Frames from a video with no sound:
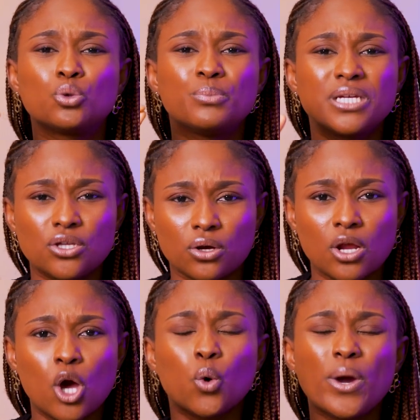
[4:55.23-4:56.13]
dominion,
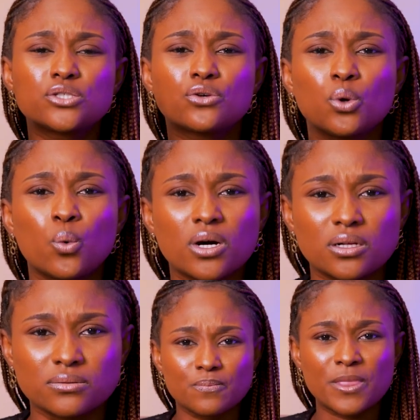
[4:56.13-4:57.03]
going to the
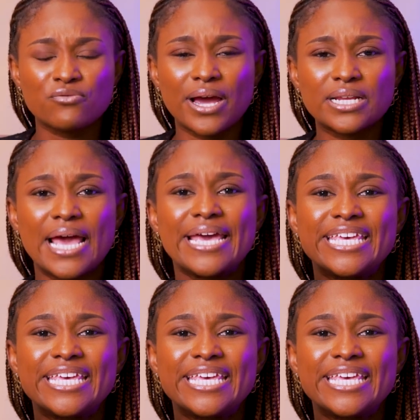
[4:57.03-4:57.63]
world, right?